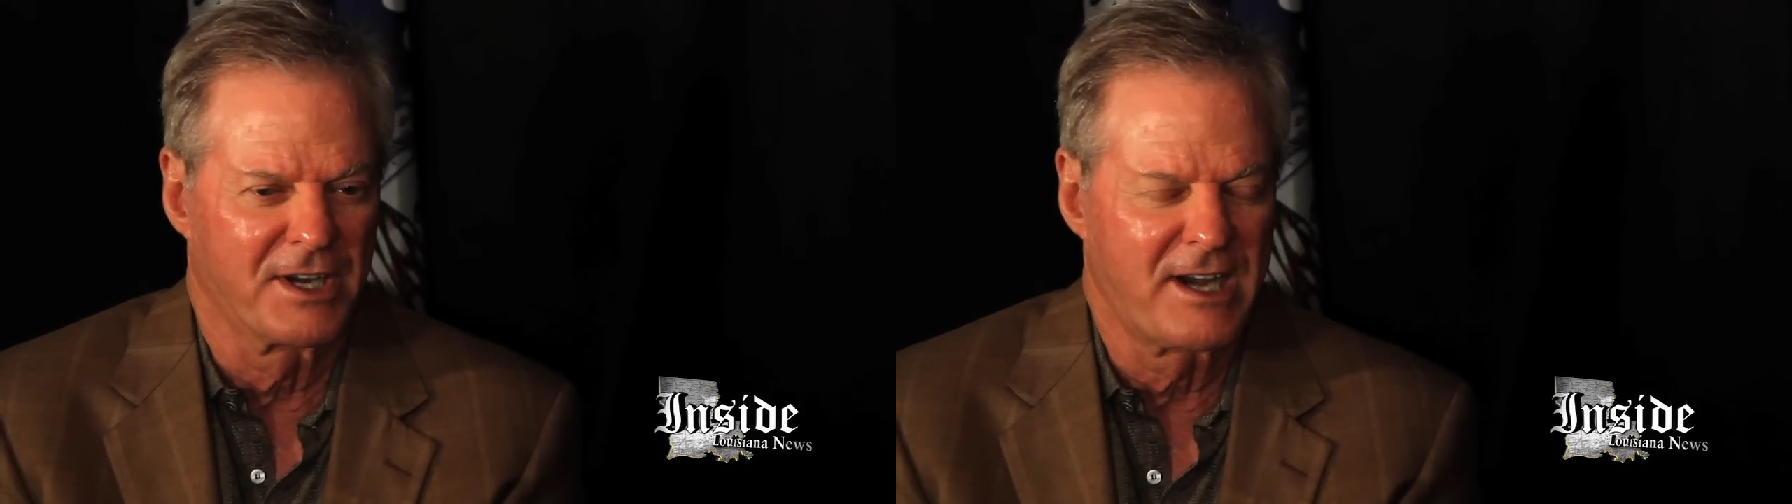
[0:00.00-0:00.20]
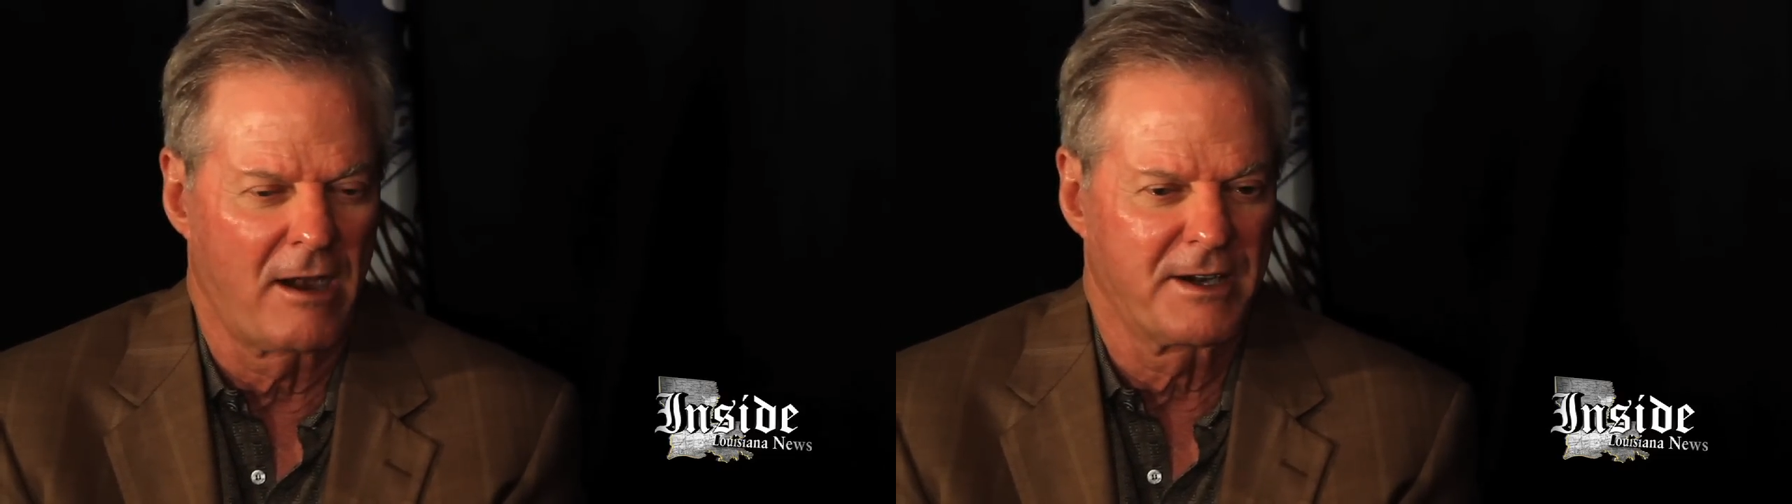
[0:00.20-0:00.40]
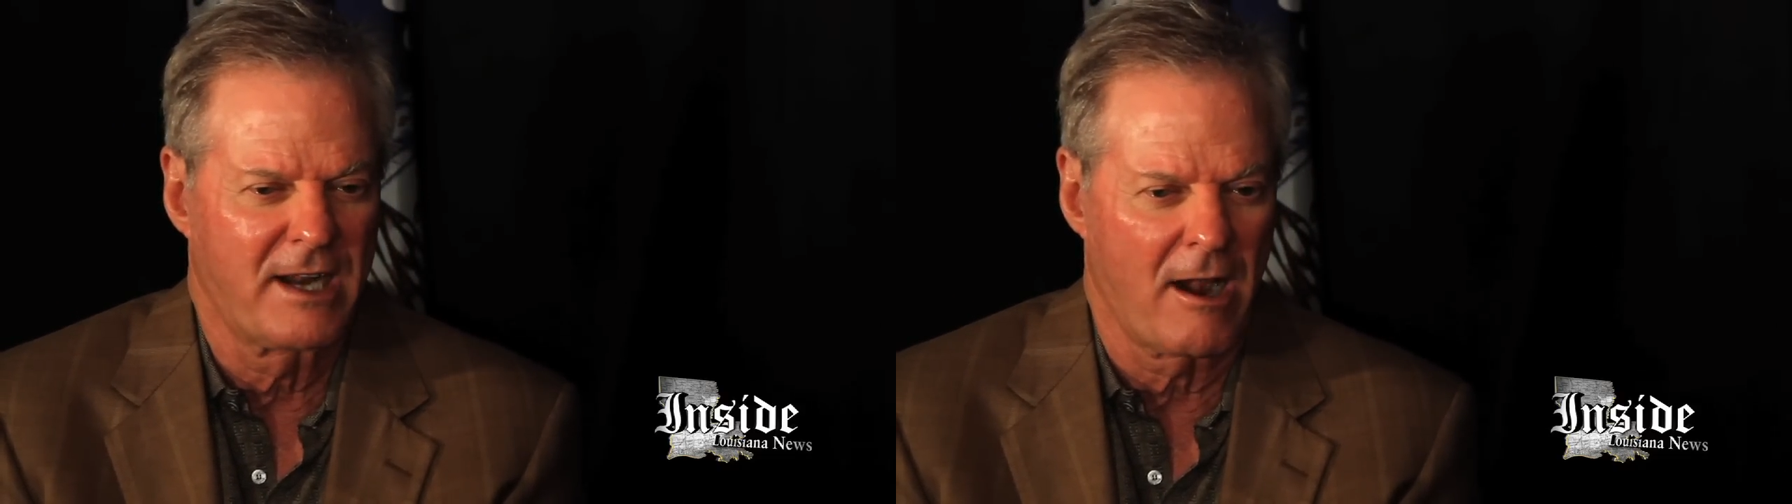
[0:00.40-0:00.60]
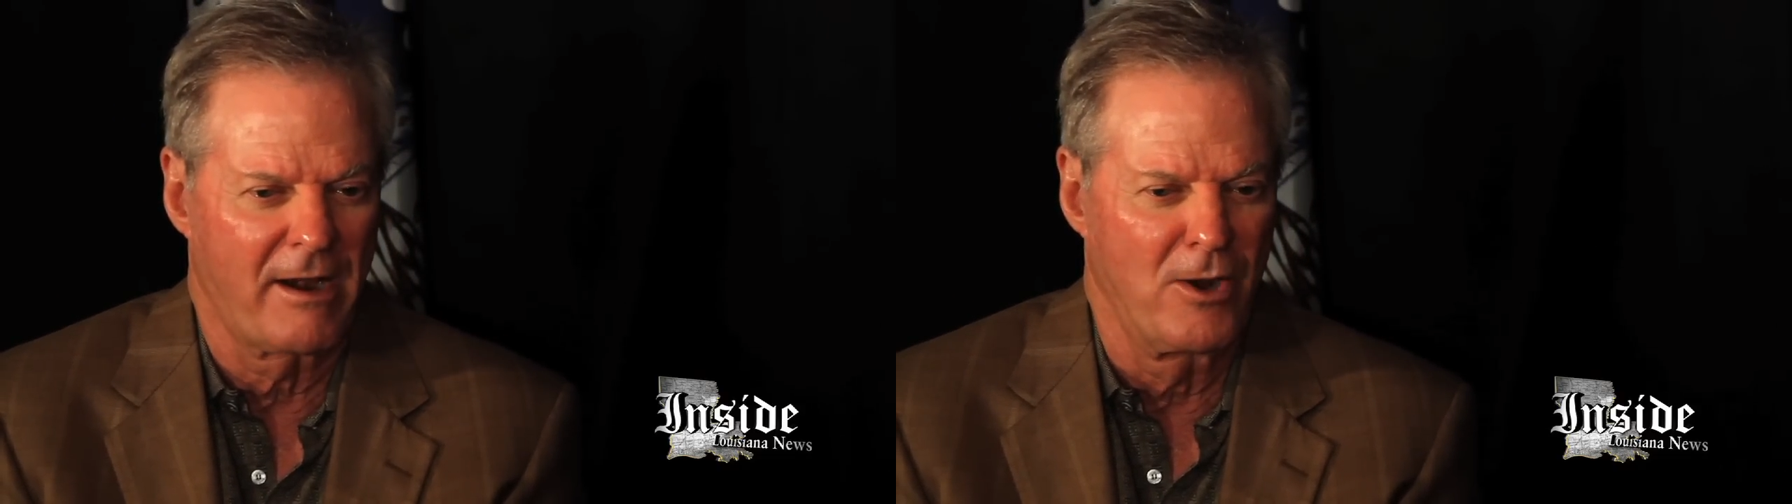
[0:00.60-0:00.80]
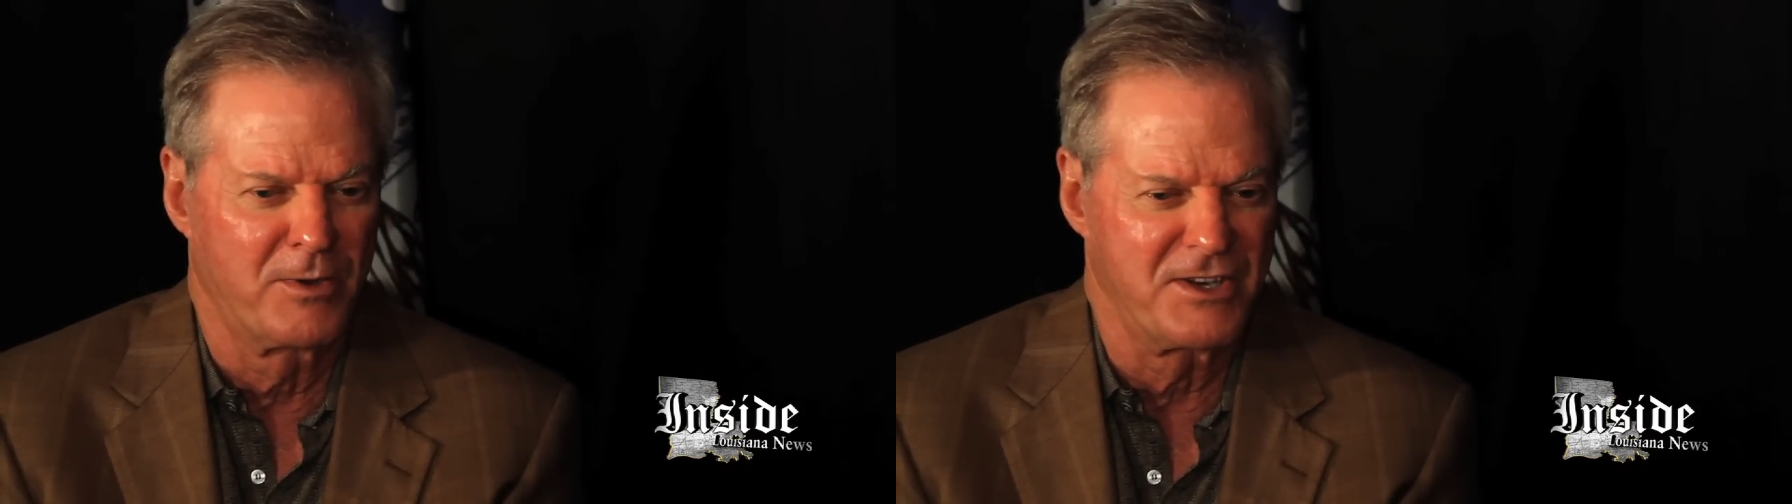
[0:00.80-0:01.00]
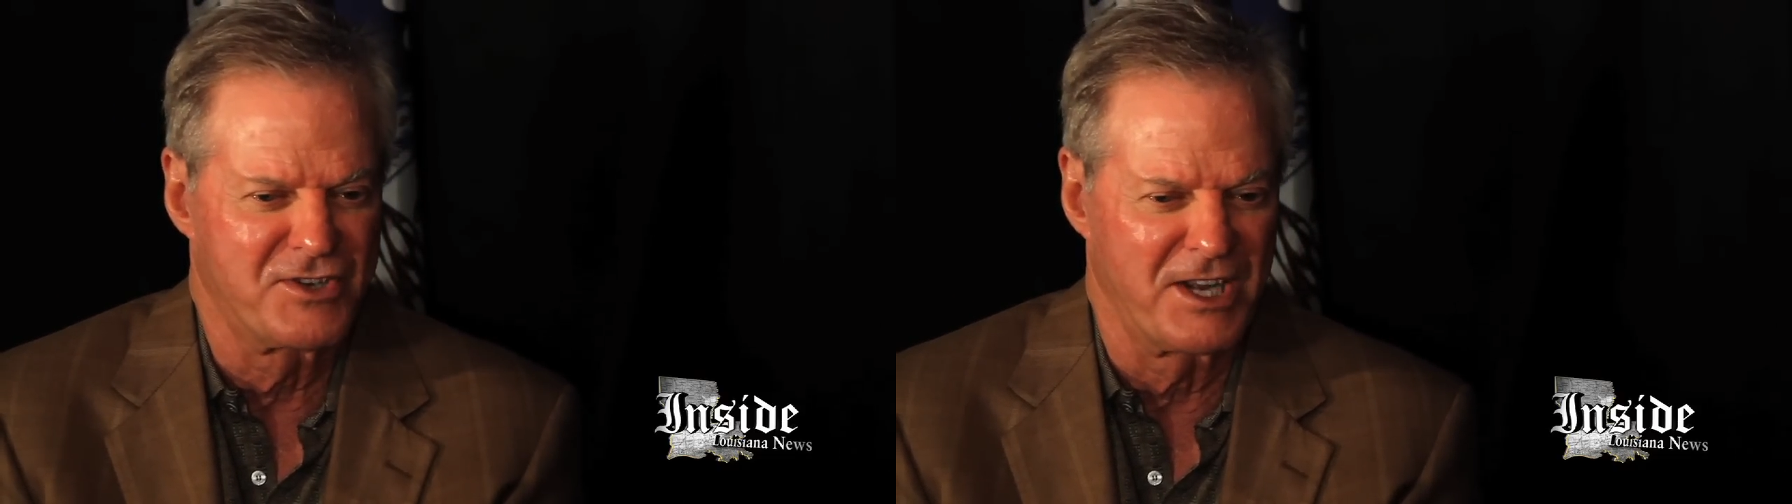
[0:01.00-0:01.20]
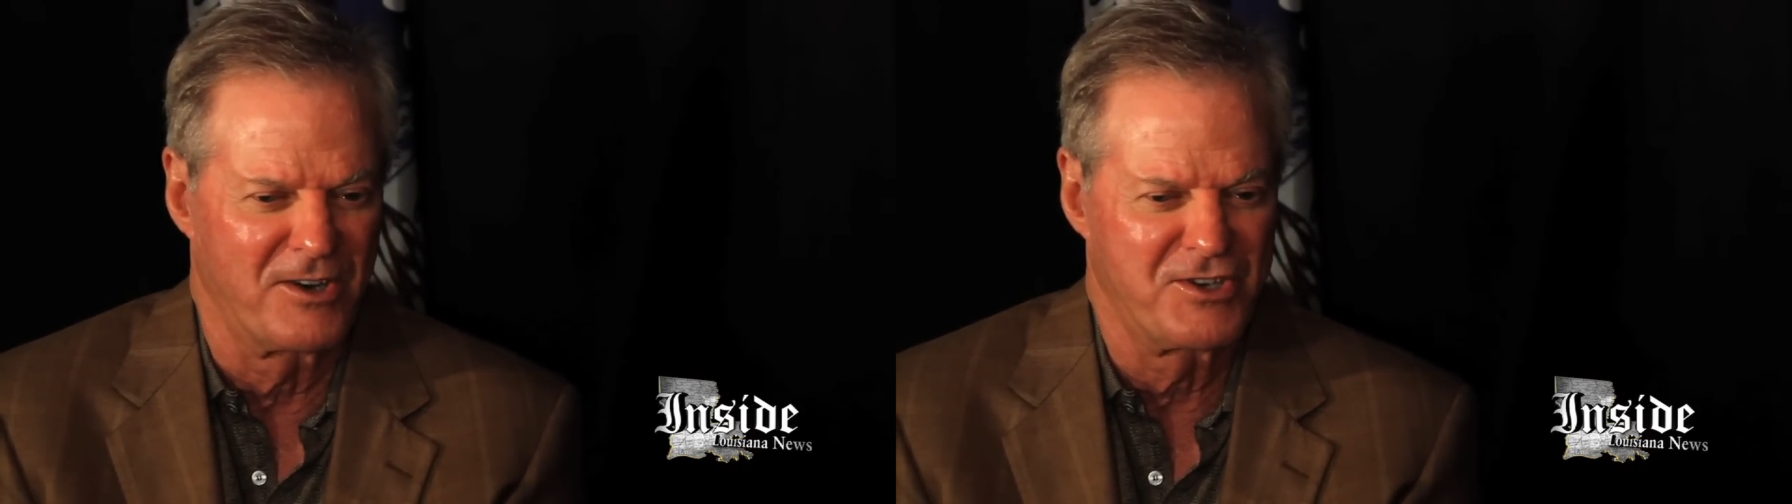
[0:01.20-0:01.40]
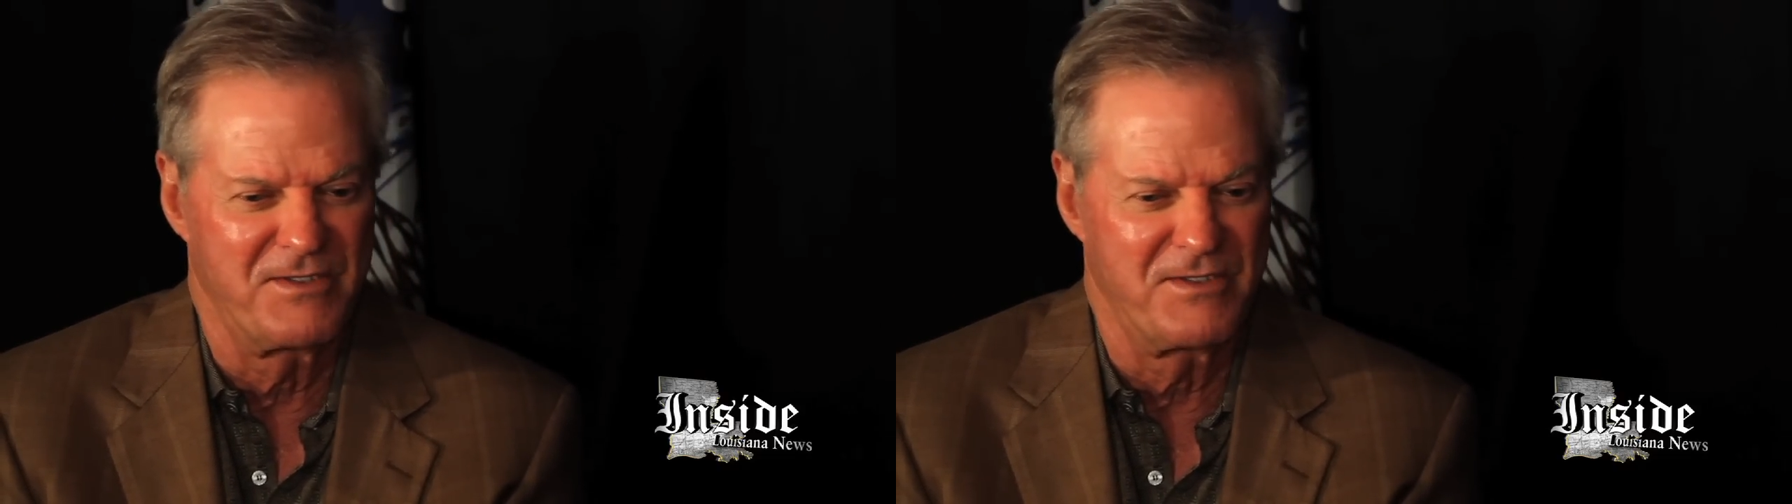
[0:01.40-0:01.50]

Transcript: karaoke singer.